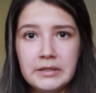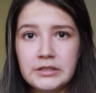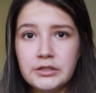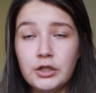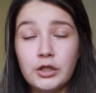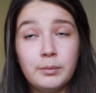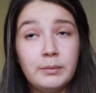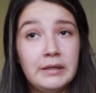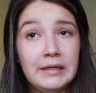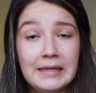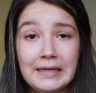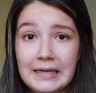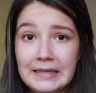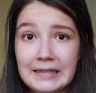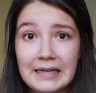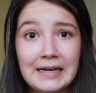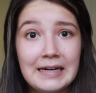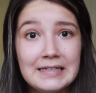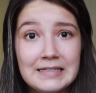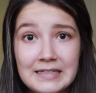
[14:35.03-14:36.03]
It took me, again,
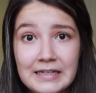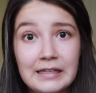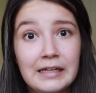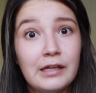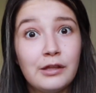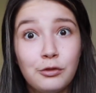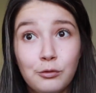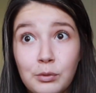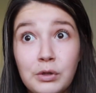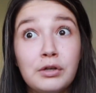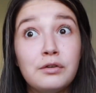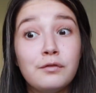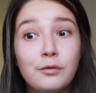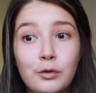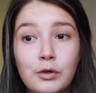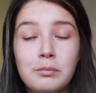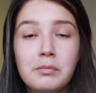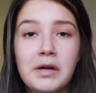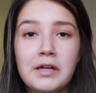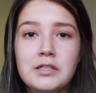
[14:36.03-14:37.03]
like I said, like 3 to
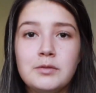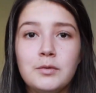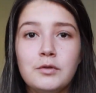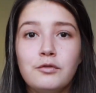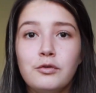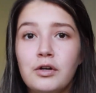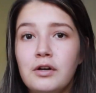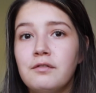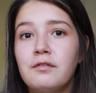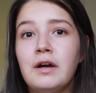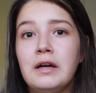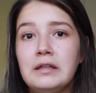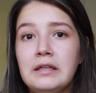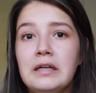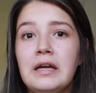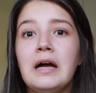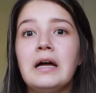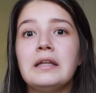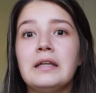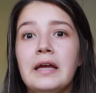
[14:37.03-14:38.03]
4 months before I
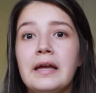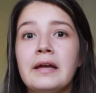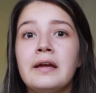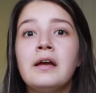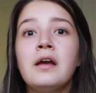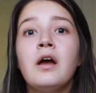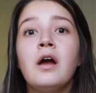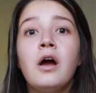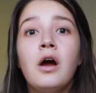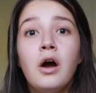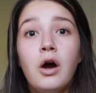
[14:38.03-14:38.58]
finally got like,